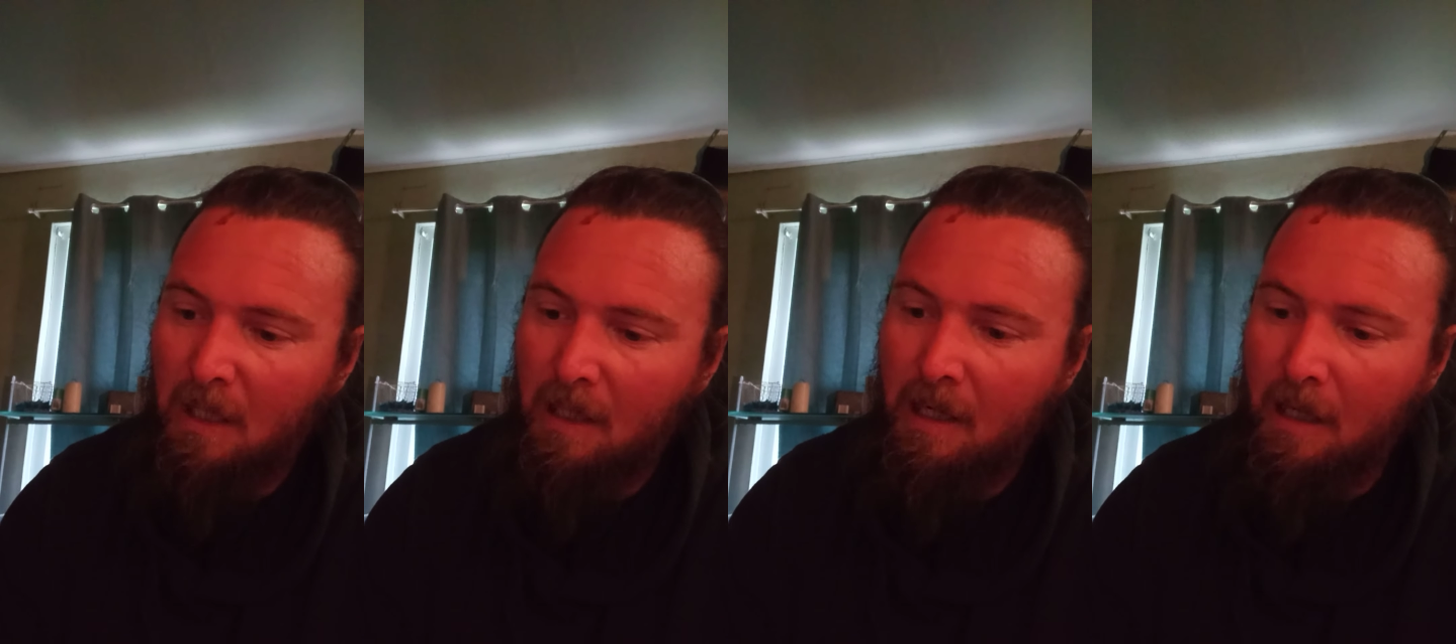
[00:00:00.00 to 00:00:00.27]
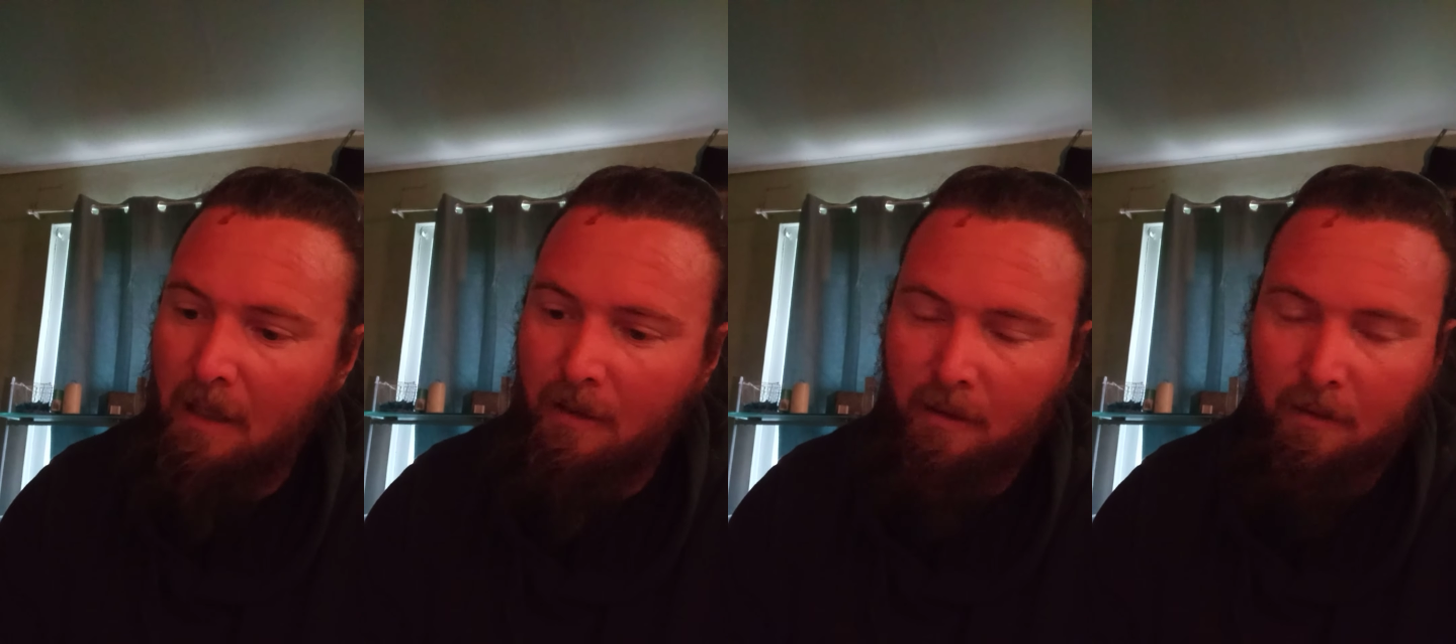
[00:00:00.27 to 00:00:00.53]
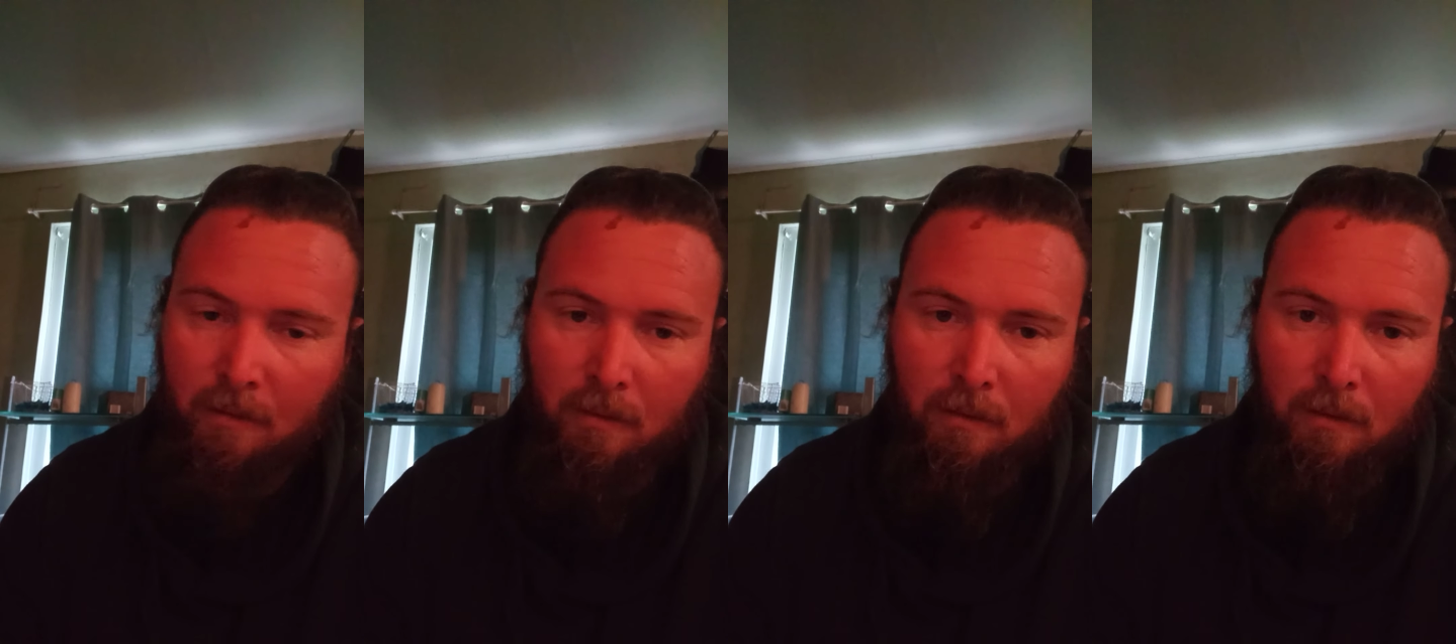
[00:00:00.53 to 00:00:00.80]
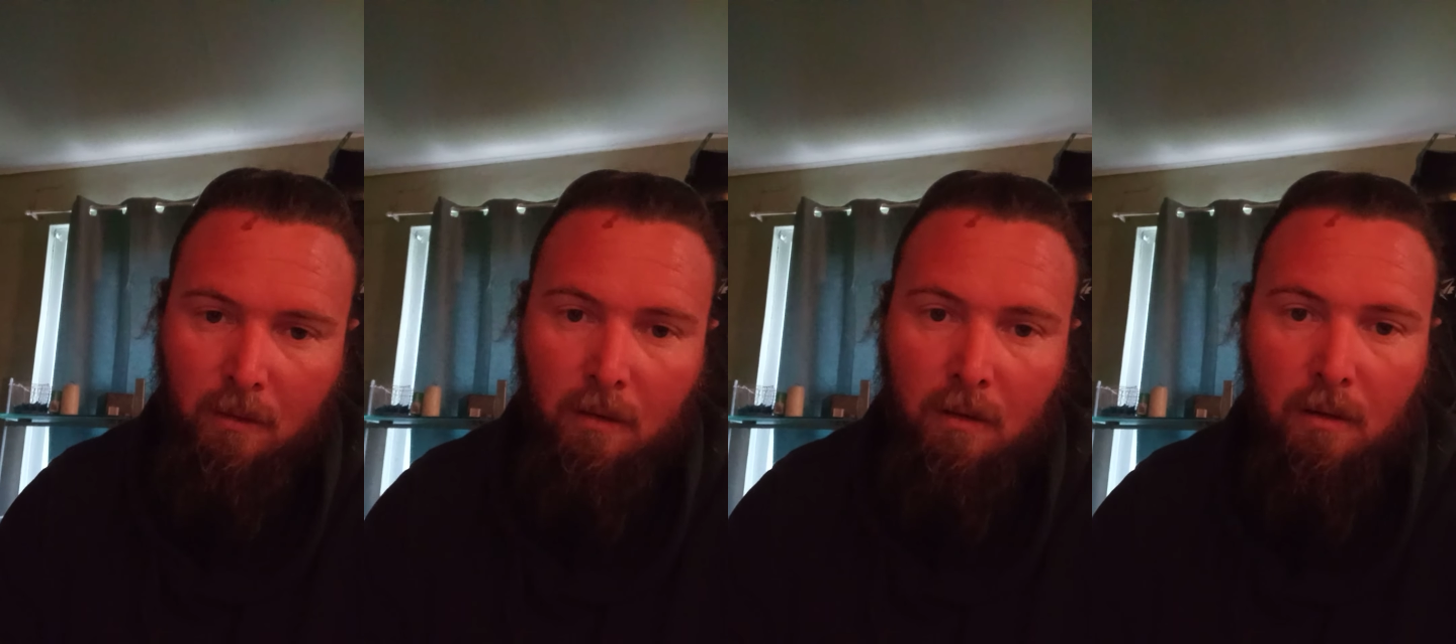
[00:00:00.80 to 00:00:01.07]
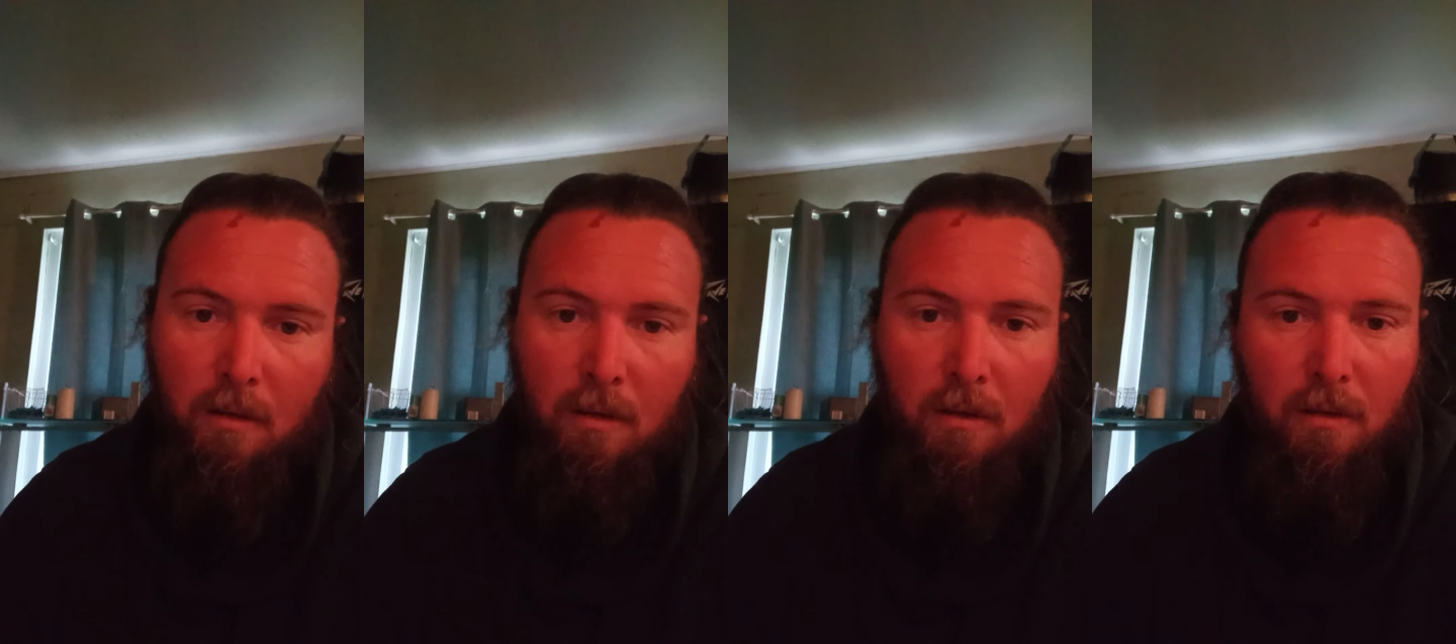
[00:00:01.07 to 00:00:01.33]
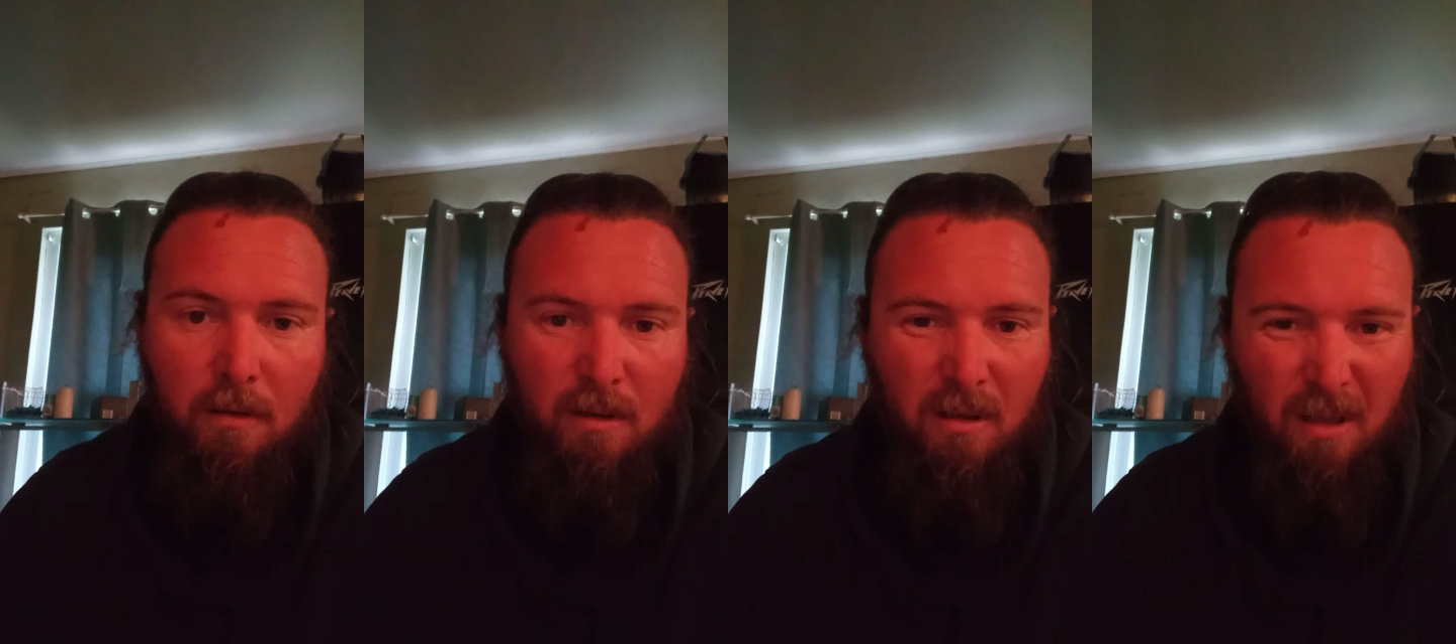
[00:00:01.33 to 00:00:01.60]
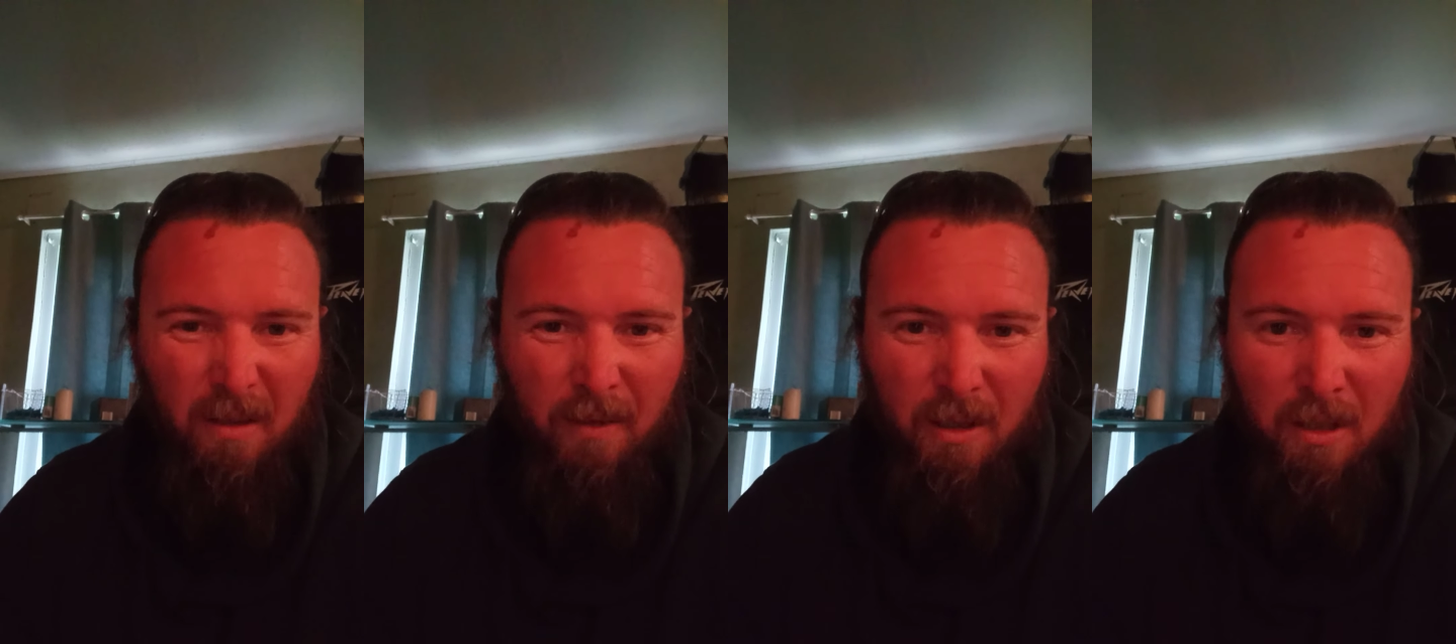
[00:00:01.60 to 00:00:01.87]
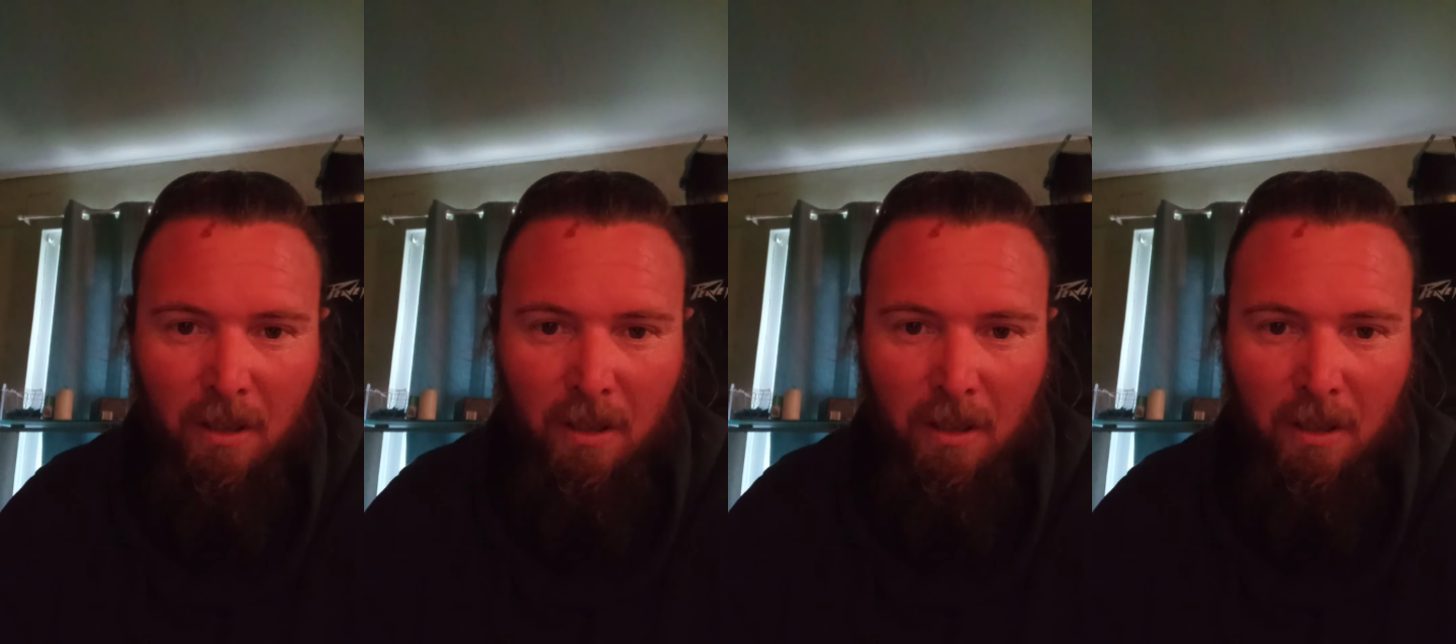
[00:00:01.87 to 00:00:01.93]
nut. It's a different